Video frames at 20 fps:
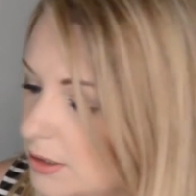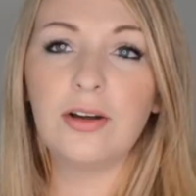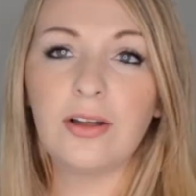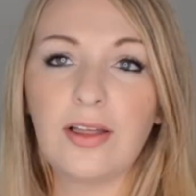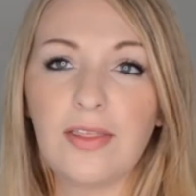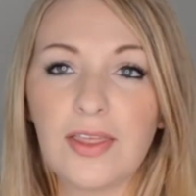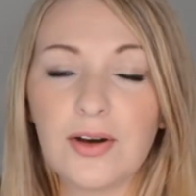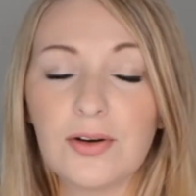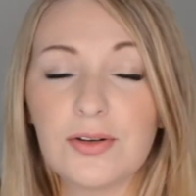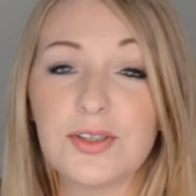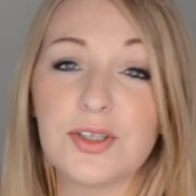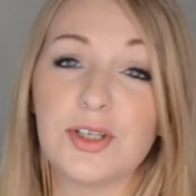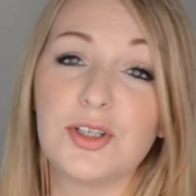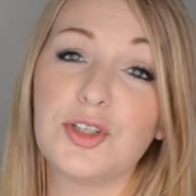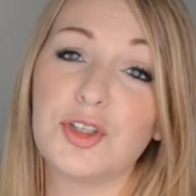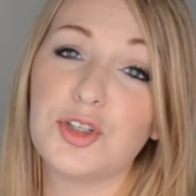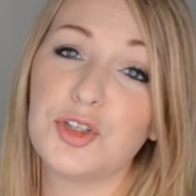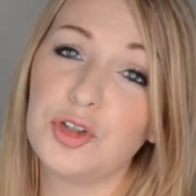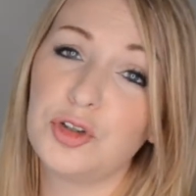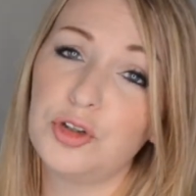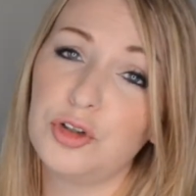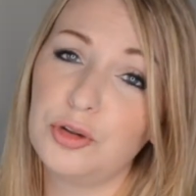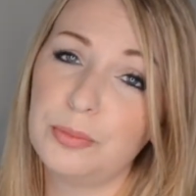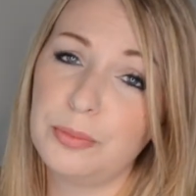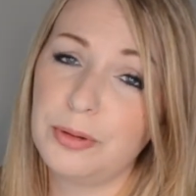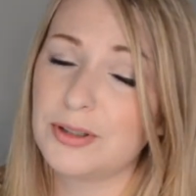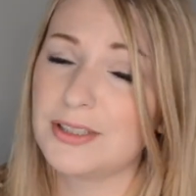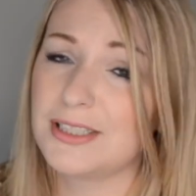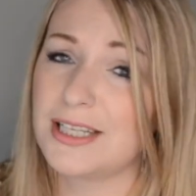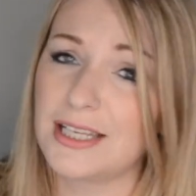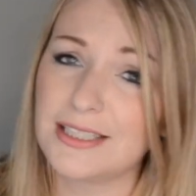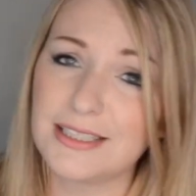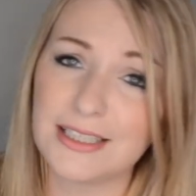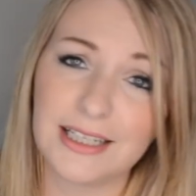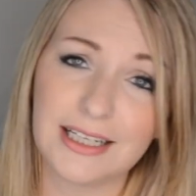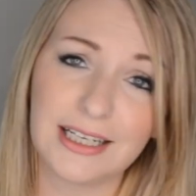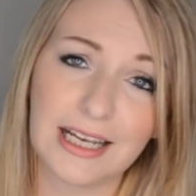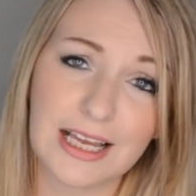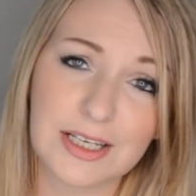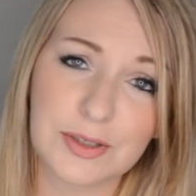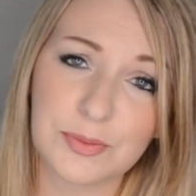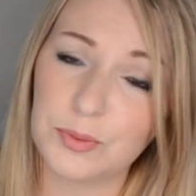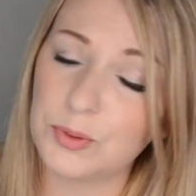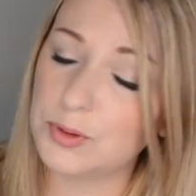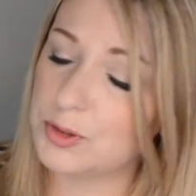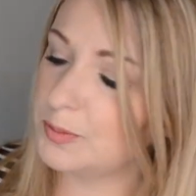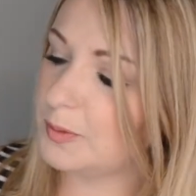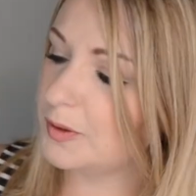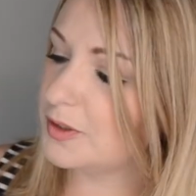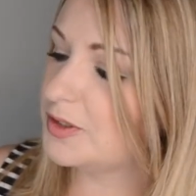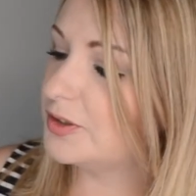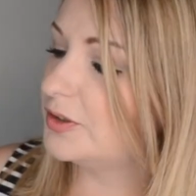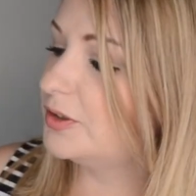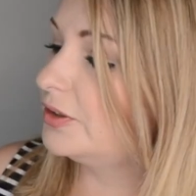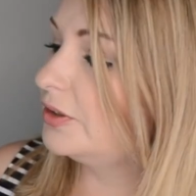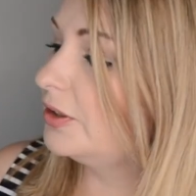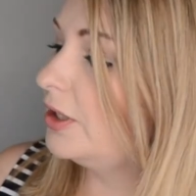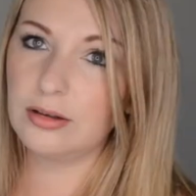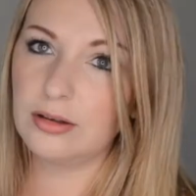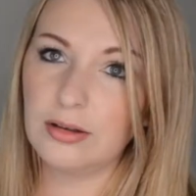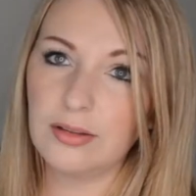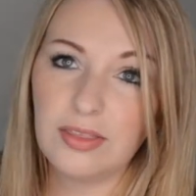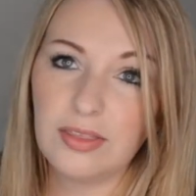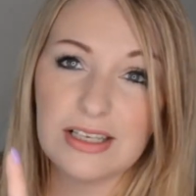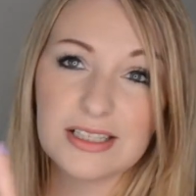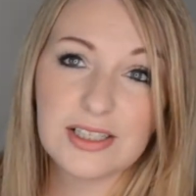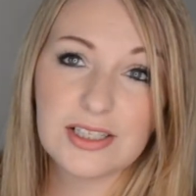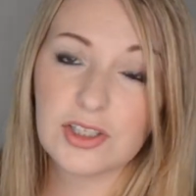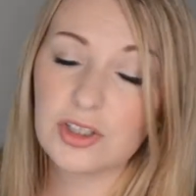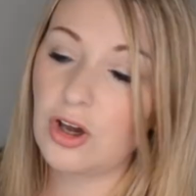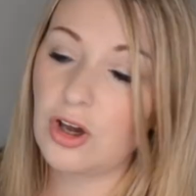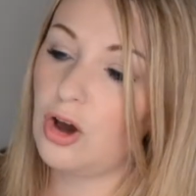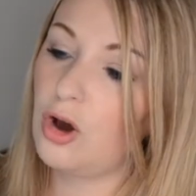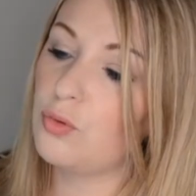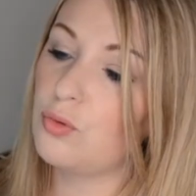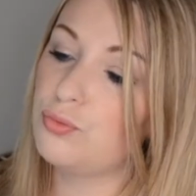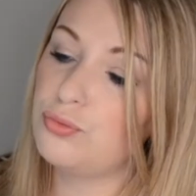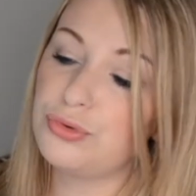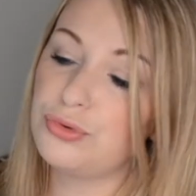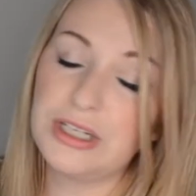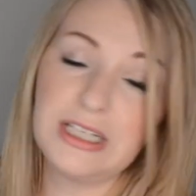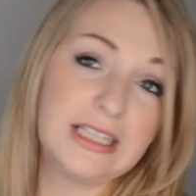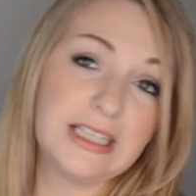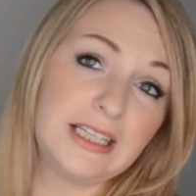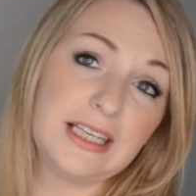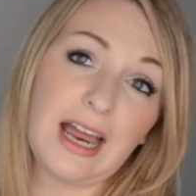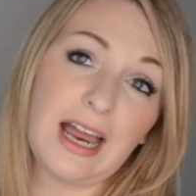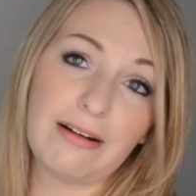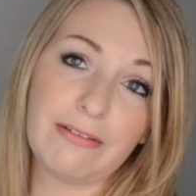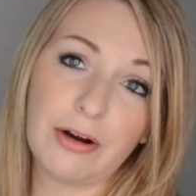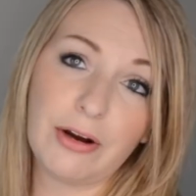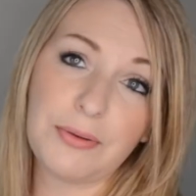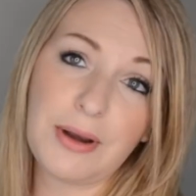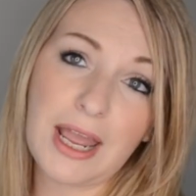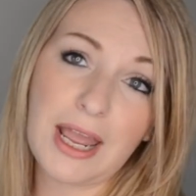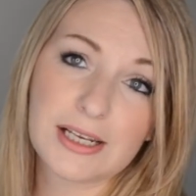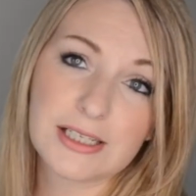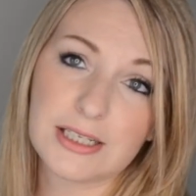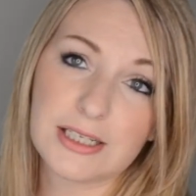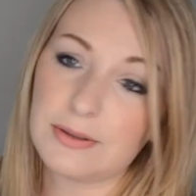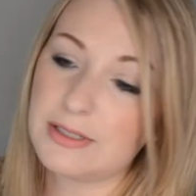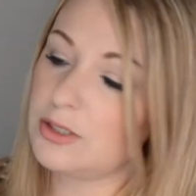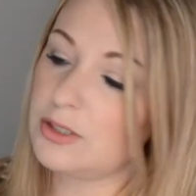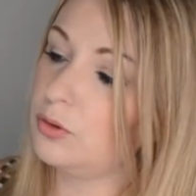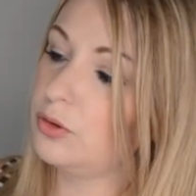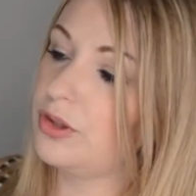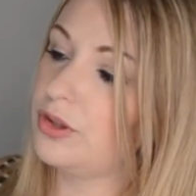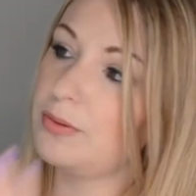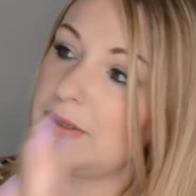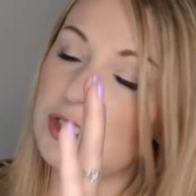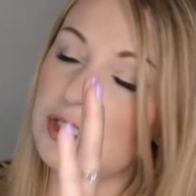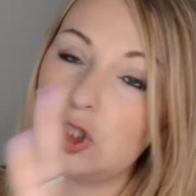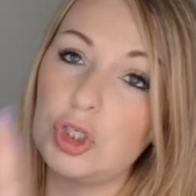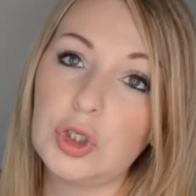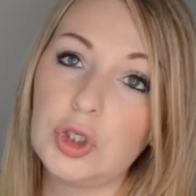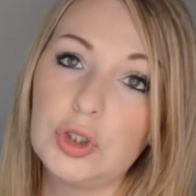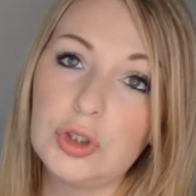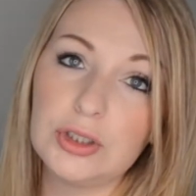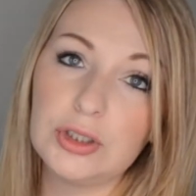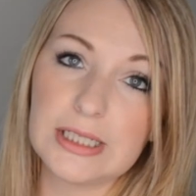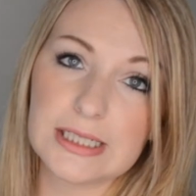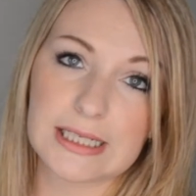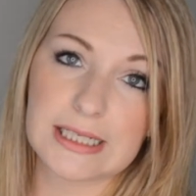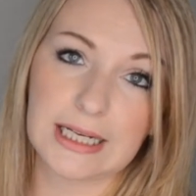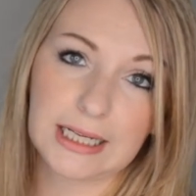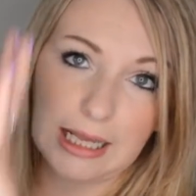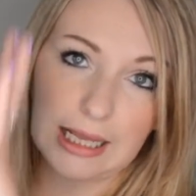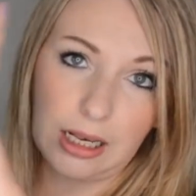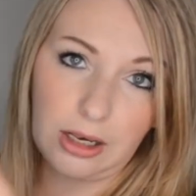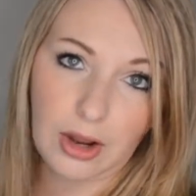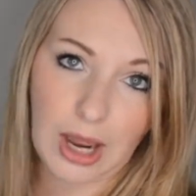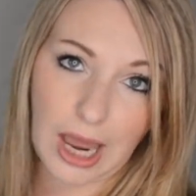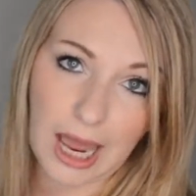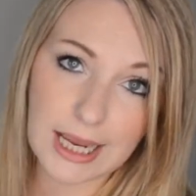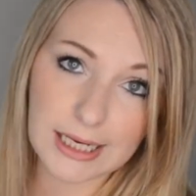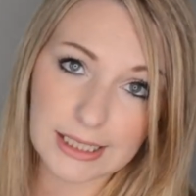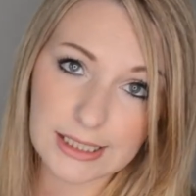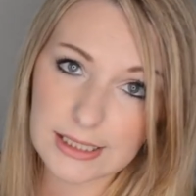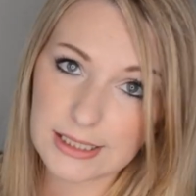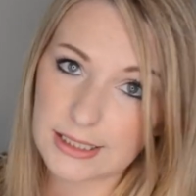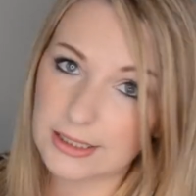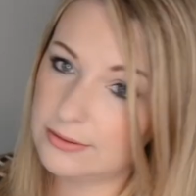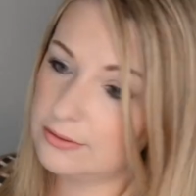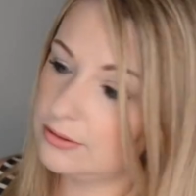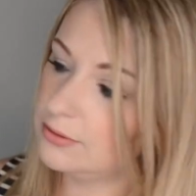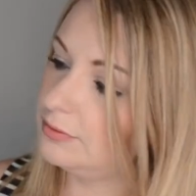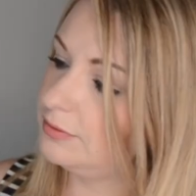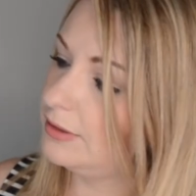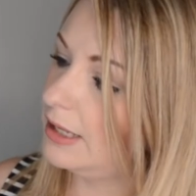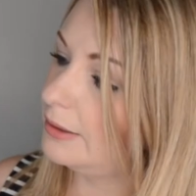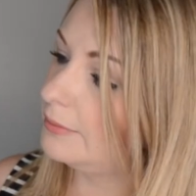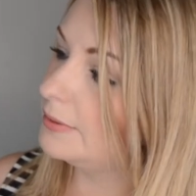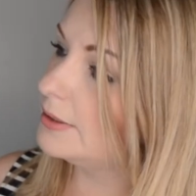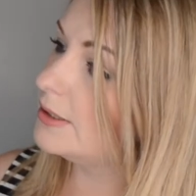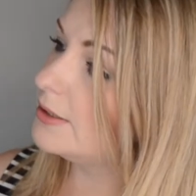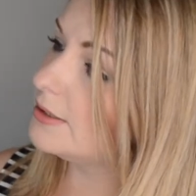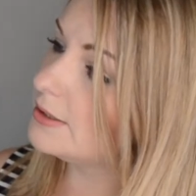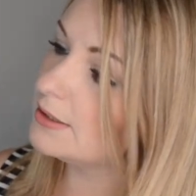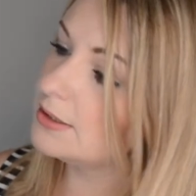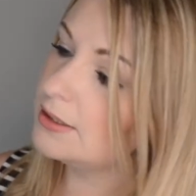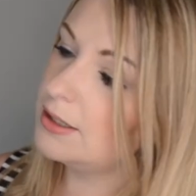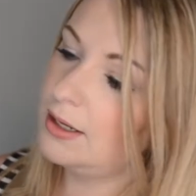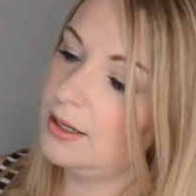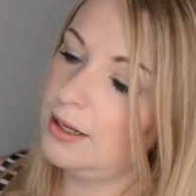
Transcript: And then also just your bog standard glass water bottle. This has got a really narrow neck to it, so although it's tall, it's gonna get a lot of height to your flowers.